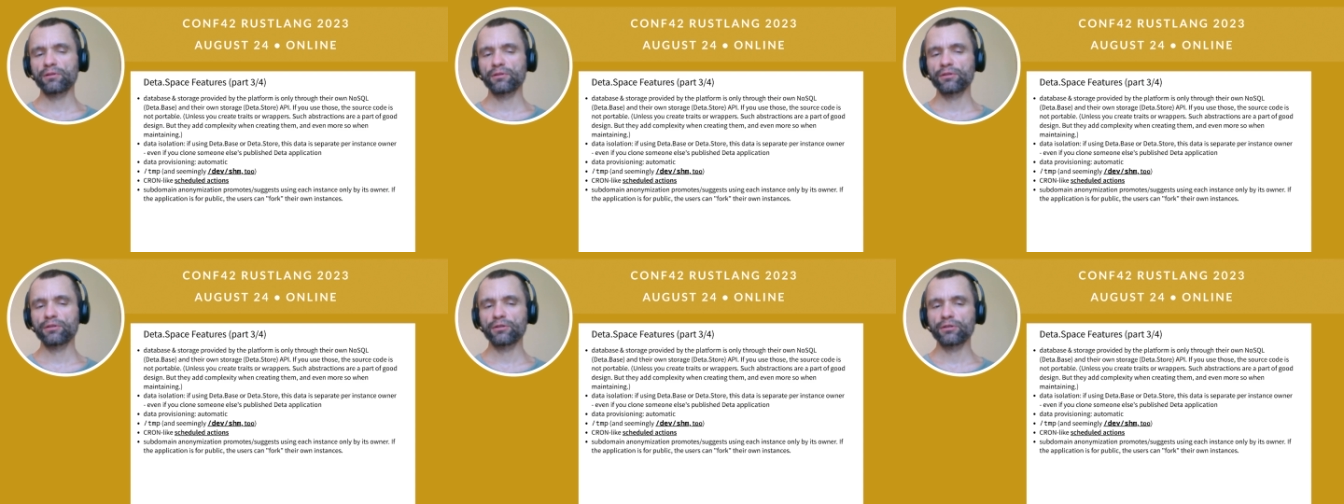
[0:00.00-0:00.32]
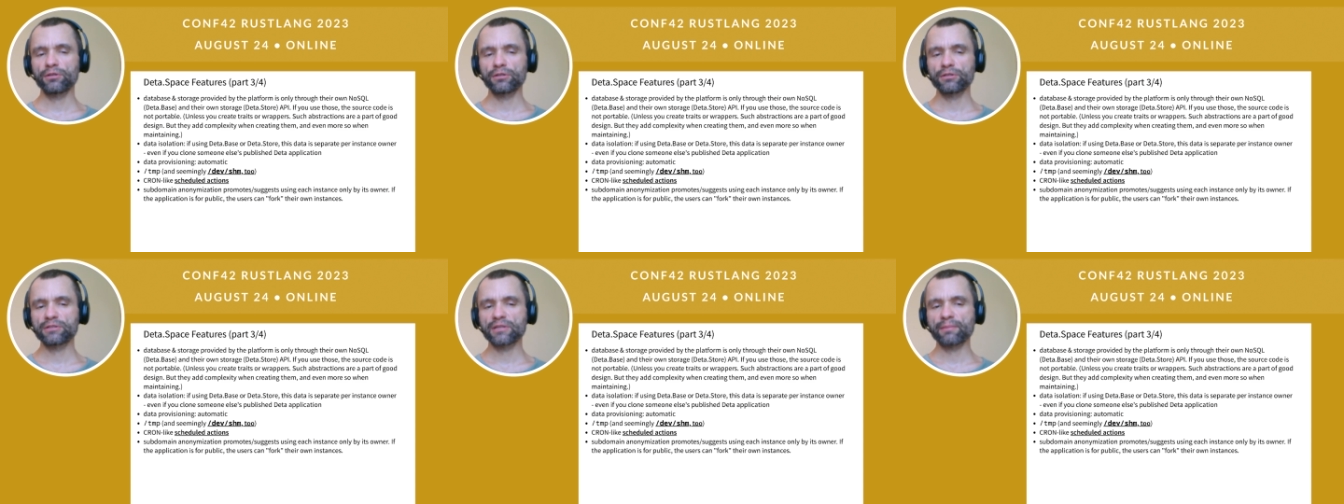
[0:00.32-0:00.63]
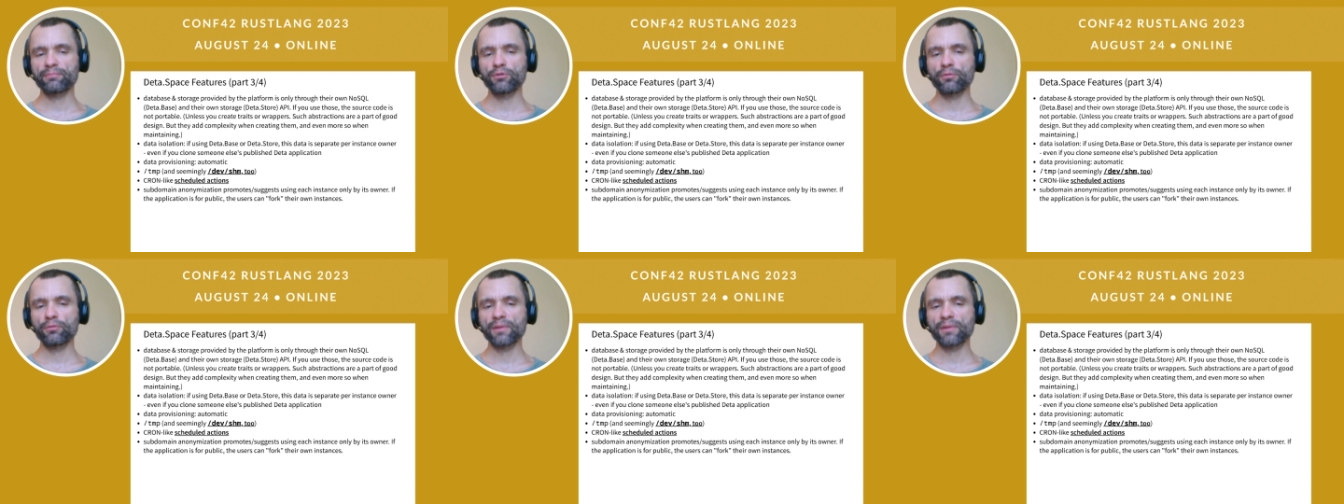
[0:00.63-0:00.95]
the
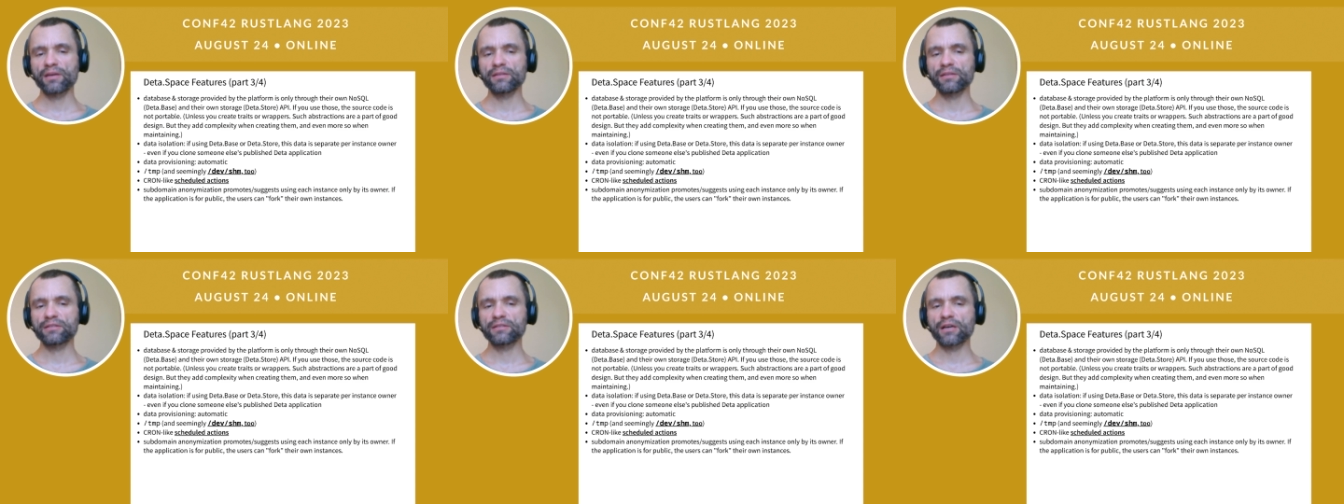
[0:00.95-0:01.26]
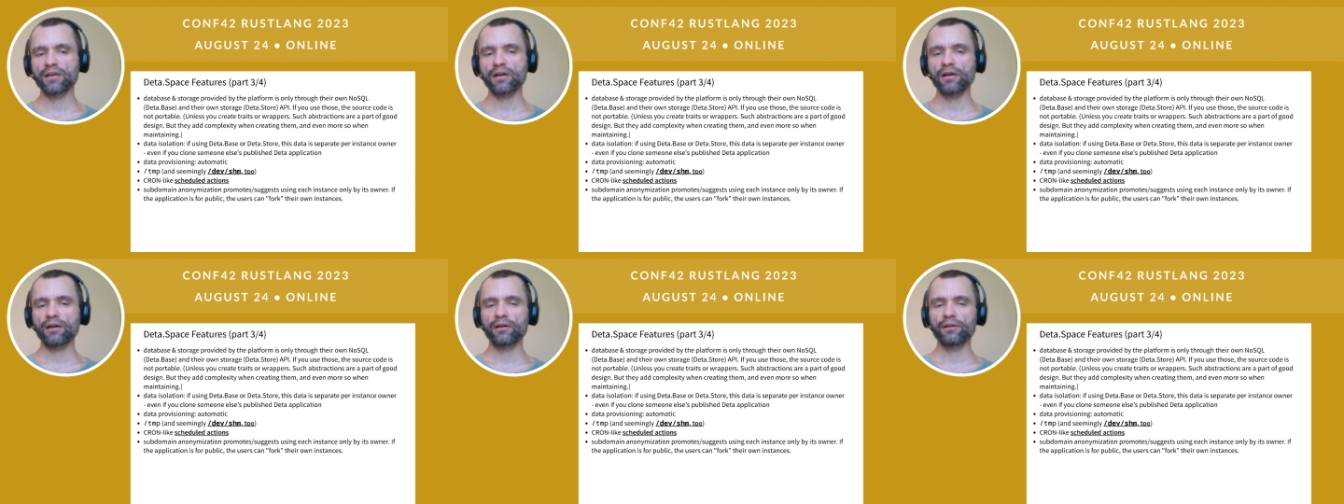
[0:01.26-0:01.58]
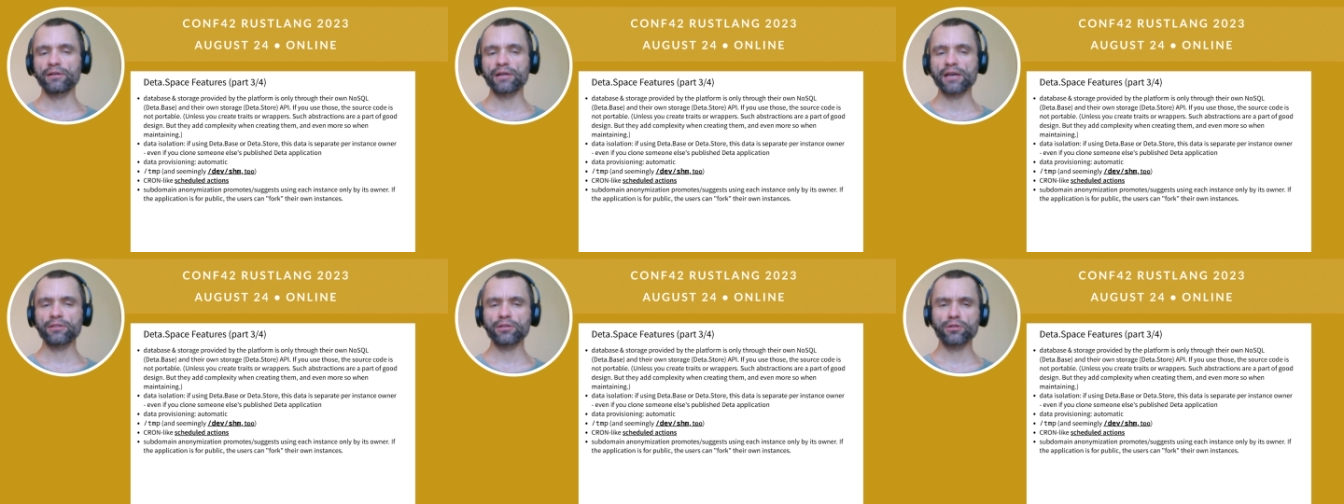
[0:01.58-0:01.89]
subdomains are
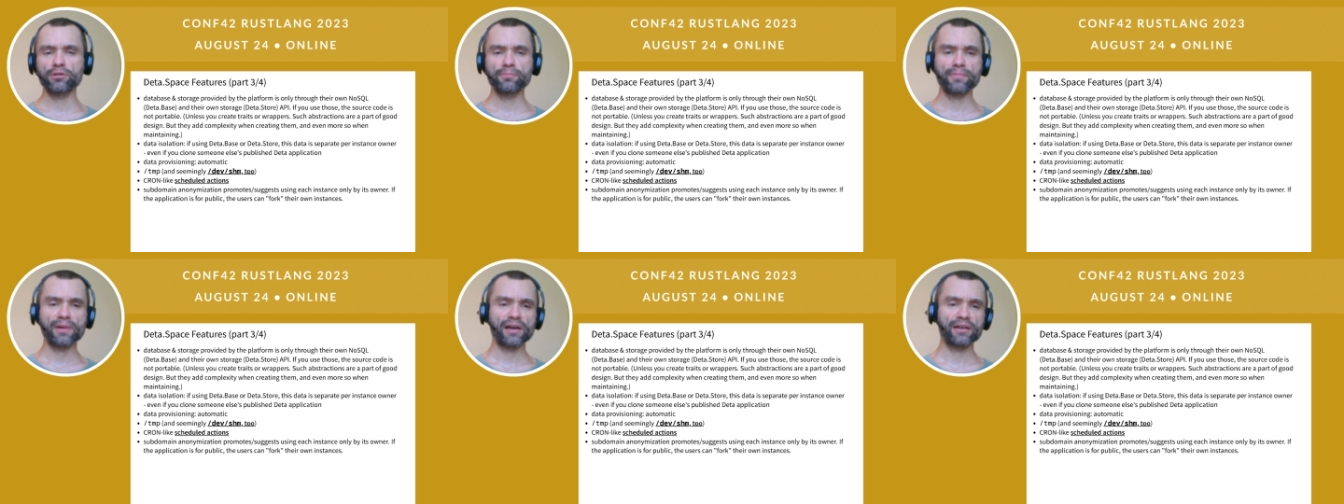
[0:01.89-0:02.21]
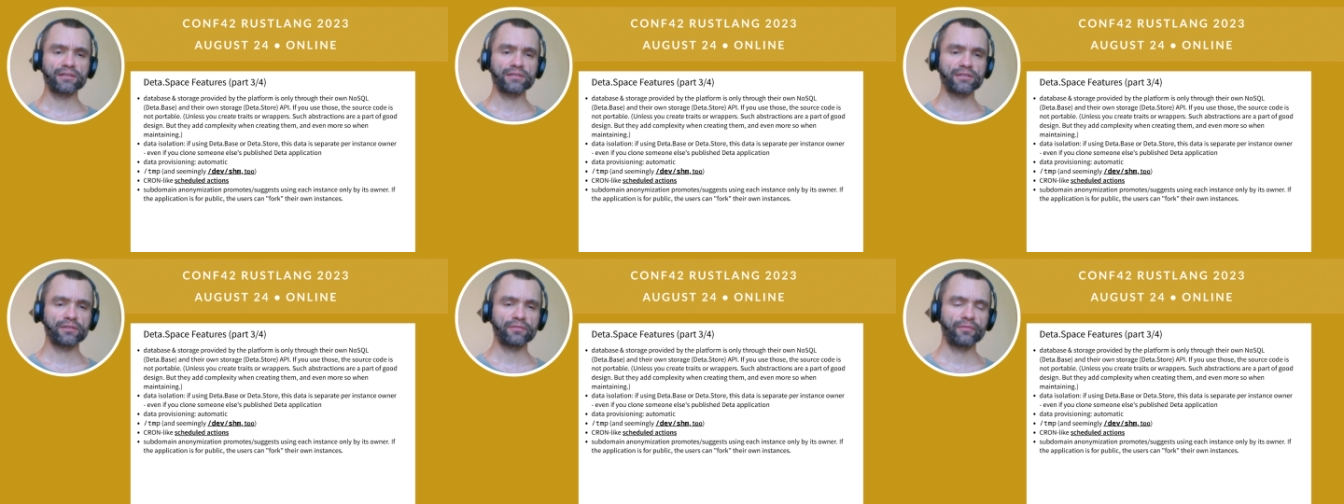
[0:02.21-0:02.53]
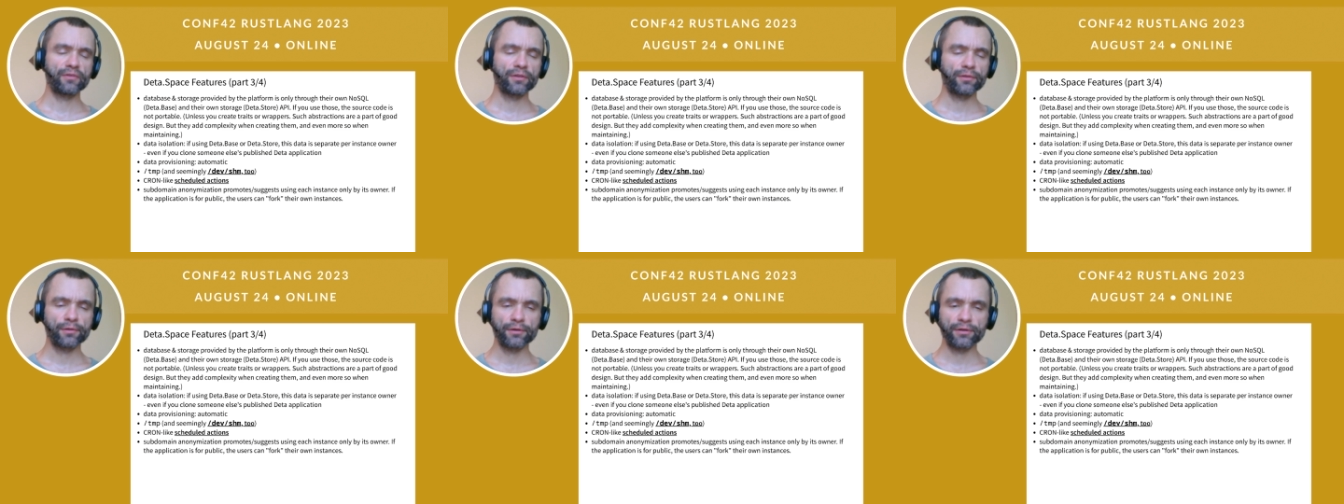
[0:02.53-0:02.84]
anonymized
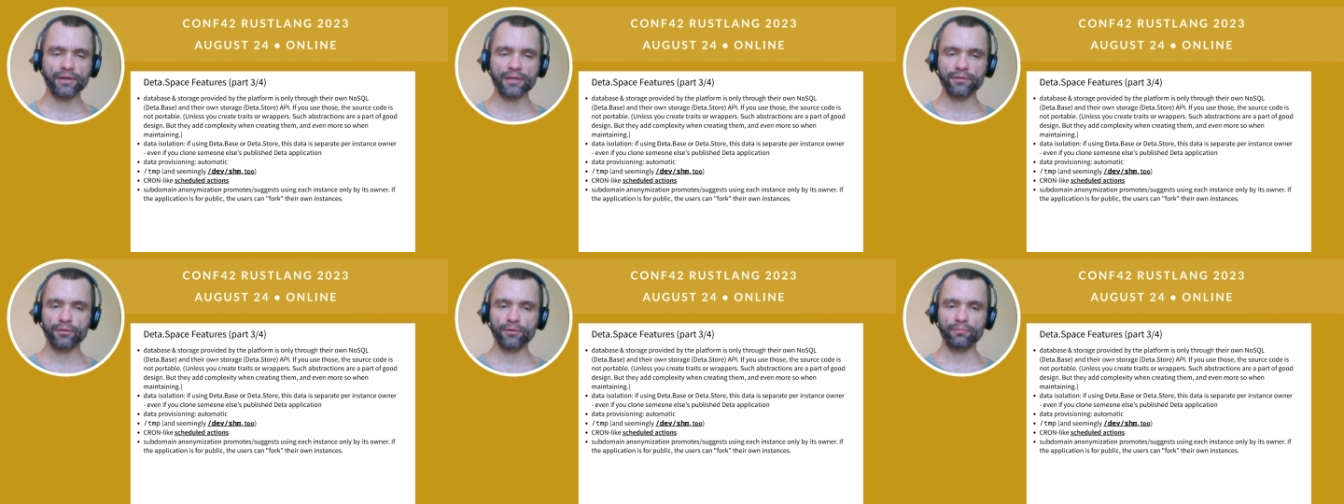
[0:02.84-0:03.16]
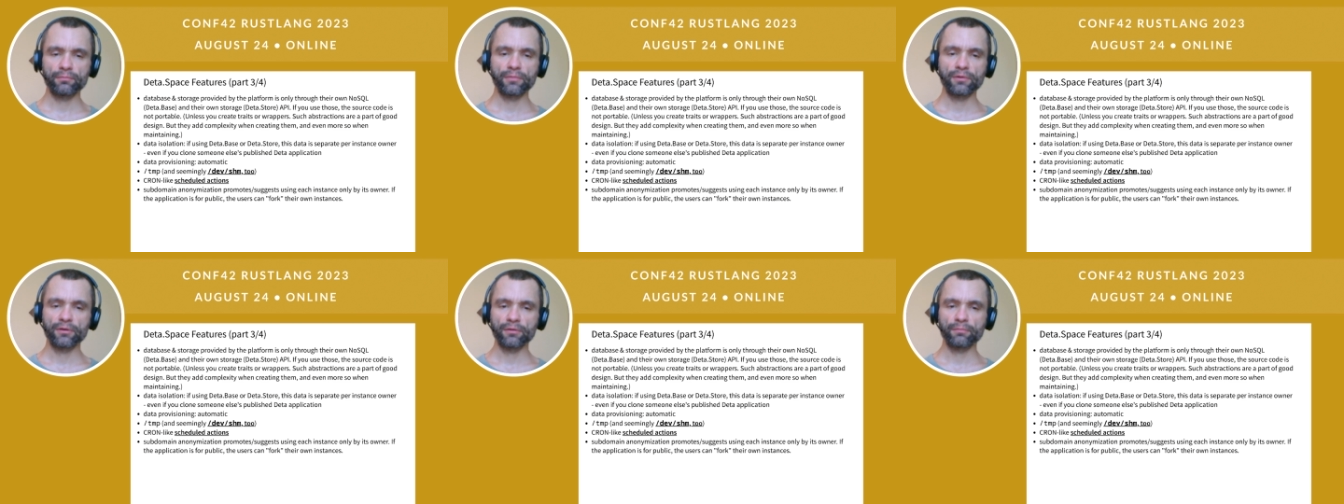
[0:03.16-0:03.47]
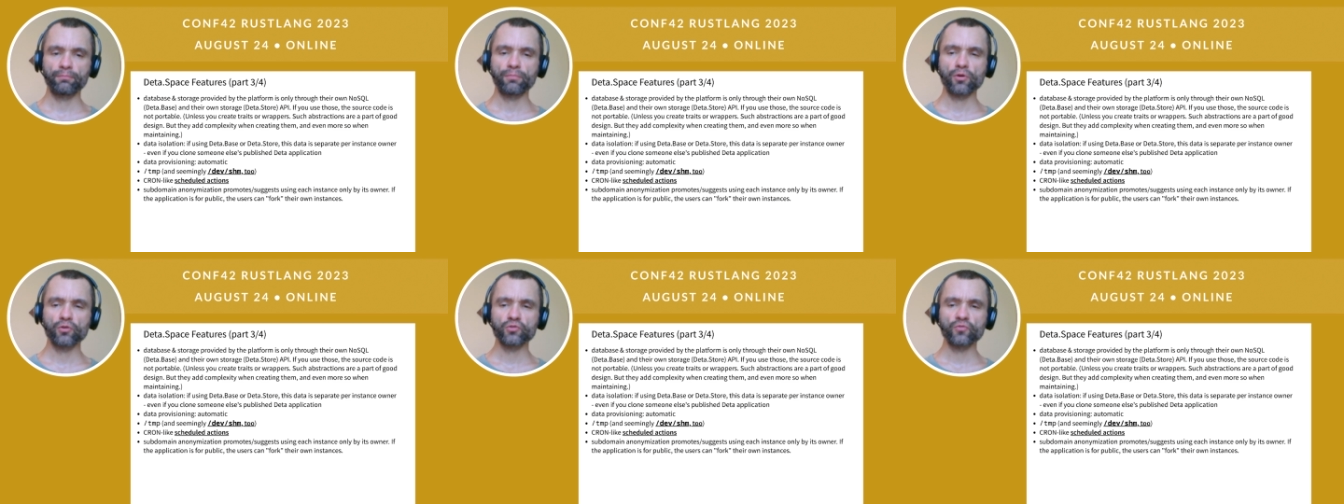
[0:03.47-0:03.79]
with a random uh,
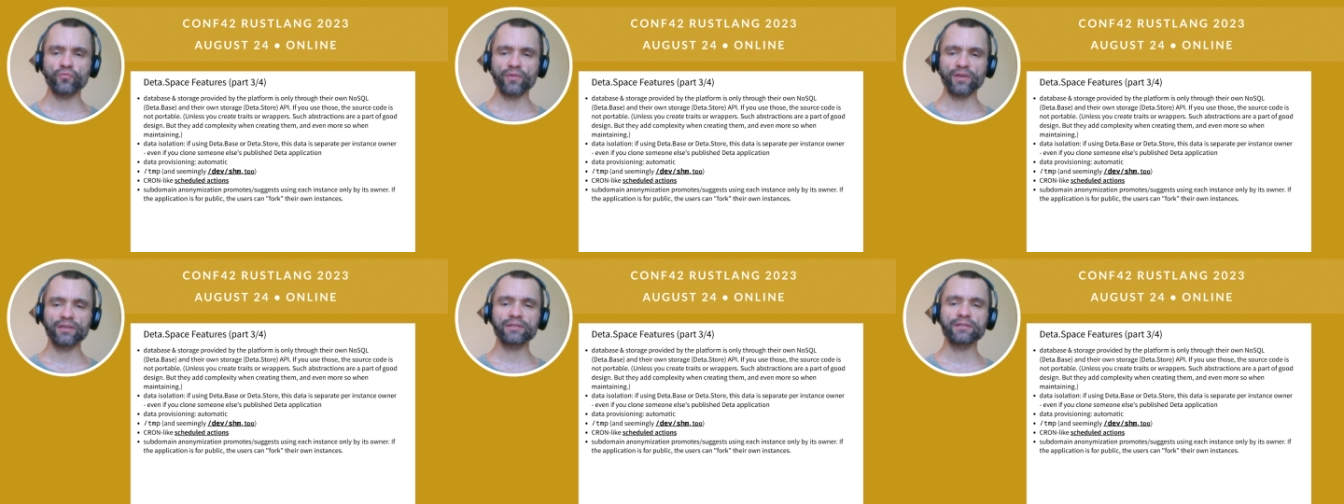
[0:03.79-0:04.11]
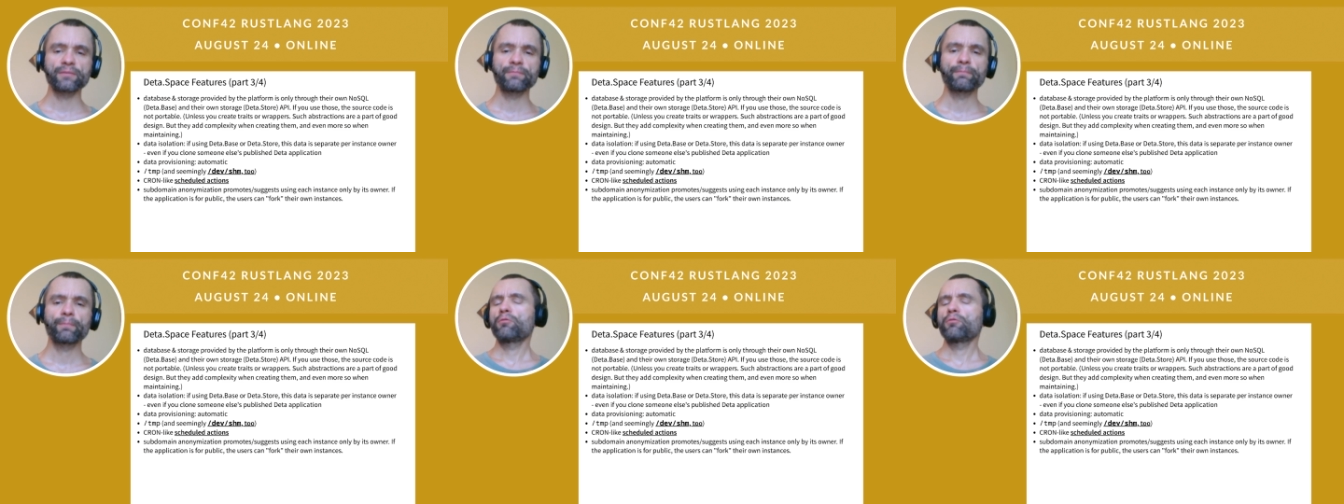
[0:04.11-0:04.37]
postfix.